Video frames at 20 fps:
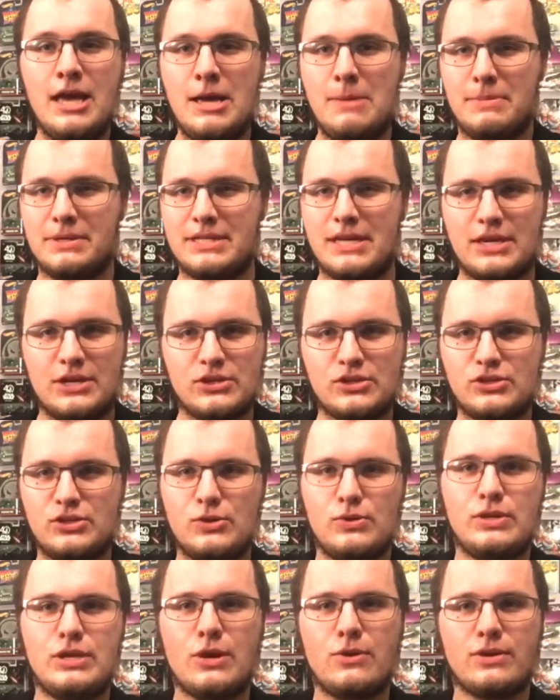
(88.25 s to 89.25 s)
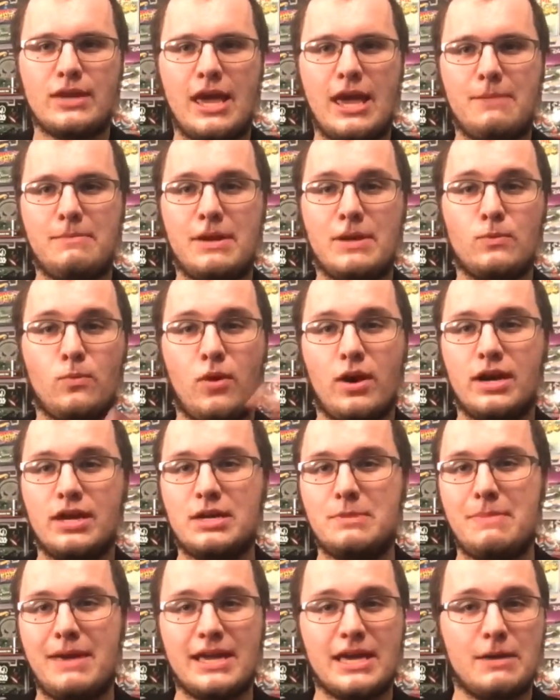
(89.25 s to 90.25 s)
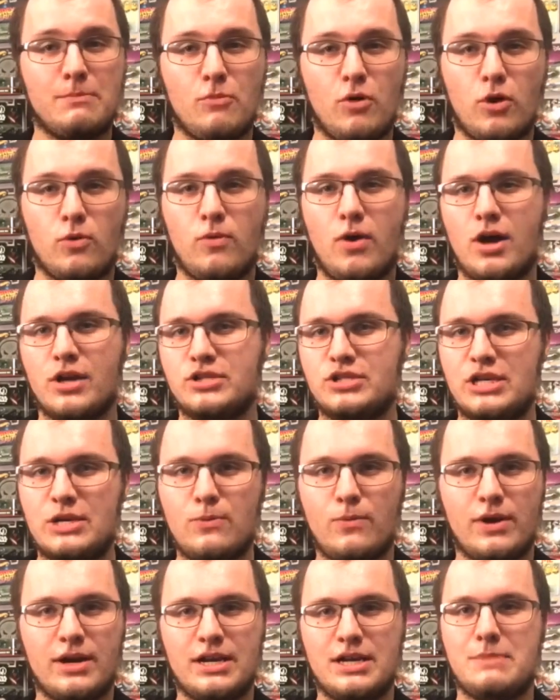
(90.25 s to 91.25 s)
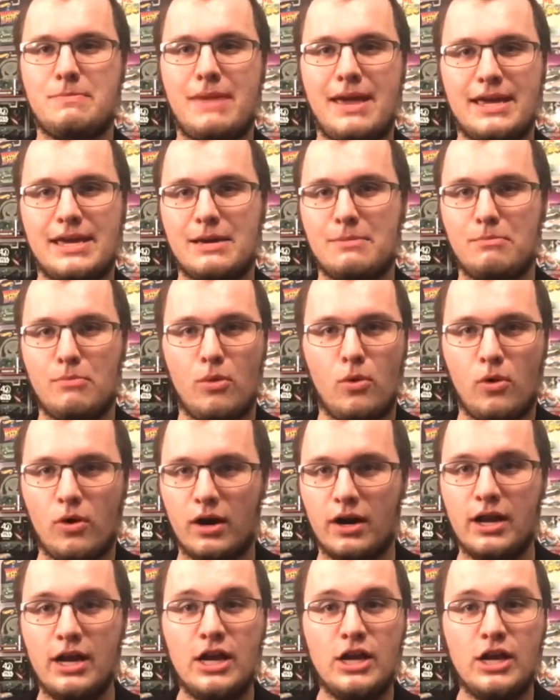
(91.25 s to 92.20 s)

but then a studio came in, wanted to make it more raunchy, wanted to make it more